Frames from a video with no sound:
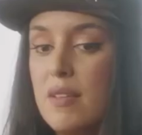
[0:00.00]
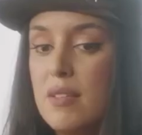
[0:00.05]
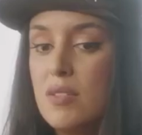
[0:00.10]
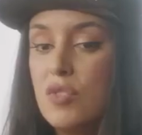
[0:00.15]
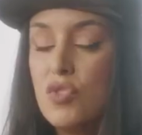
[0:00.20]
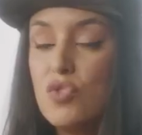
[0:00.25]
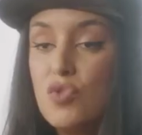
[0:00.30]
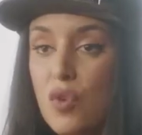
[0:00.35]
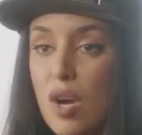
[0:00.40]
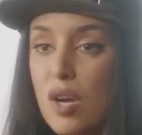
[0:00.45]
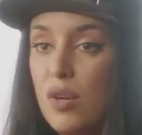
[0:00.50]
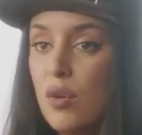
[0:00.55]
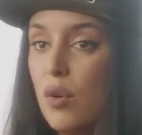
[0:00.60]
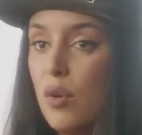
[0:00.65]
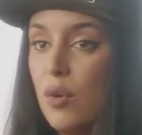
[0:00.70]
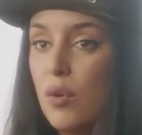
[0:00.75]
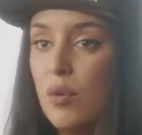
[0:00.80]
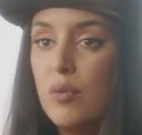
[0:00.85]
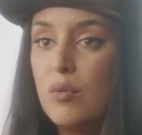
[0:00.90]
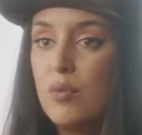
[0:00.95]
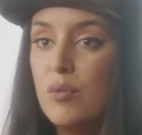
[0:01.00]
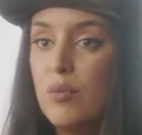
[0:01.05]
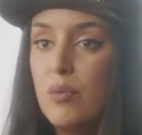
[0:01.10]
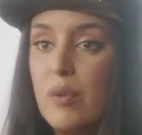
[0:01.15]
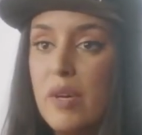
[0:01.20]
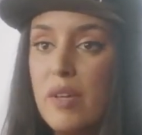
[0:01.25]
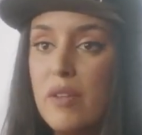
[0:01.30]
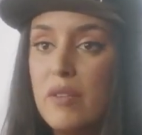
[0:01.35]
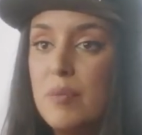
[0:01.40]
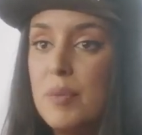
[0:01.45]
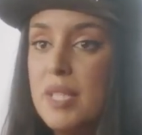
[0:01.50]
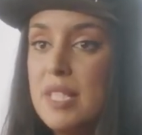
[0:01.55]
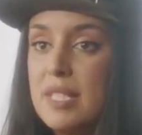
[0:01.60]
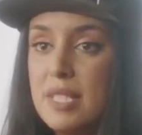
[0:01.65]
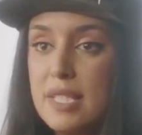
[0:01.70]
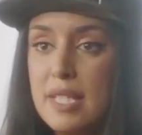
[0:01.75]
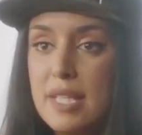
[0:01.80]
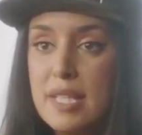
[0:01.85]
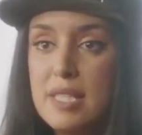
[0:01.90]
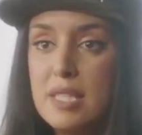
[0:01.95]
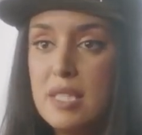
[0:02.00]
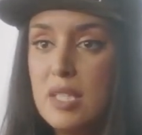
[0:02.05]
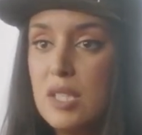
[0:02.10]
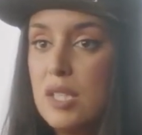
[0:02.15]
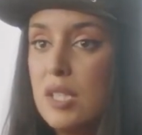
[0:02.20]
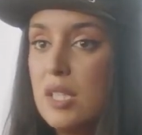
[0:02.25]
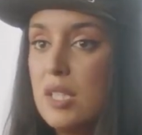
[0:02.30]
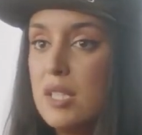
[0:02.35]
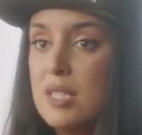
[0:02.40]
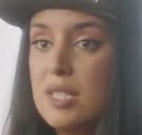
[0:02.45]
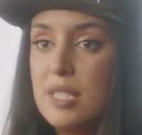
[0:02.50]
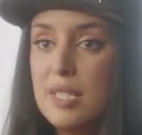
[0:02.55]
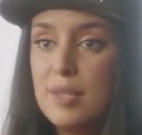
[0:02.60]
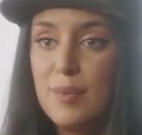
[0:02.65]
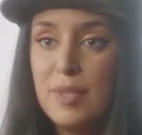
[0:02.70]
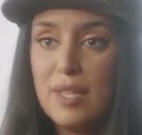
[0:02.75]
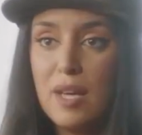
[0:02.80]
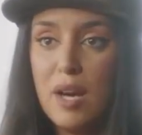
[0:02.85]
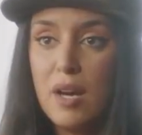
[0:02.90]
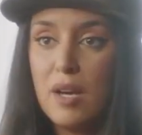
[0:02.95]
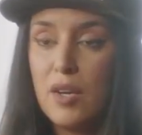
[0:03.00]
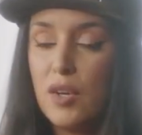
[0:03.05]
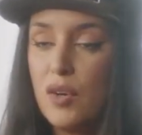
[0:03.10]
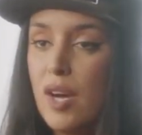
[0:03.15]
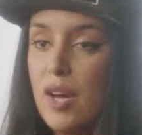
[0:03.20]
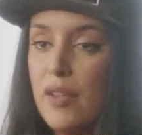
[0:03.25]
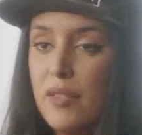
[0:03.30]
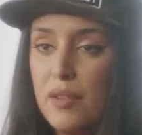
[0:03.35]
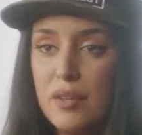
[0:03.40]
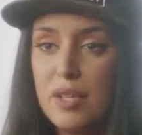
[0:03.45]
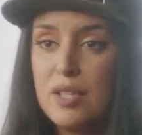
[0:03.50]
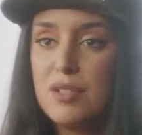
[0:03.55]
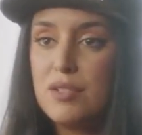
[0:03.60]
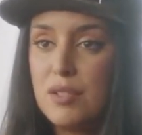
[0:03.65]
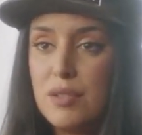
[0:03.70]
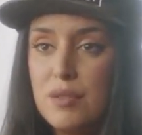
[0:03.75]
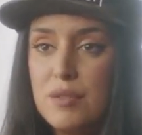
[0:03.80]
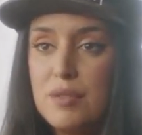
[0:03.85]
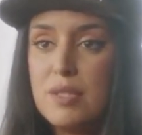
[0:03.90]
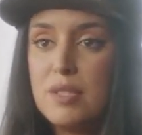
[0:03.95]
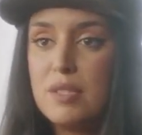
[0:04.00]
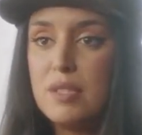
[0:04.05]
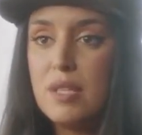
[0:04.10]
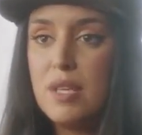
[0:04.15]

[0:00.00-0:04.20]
struggle with PTSD, TBI, or other issues.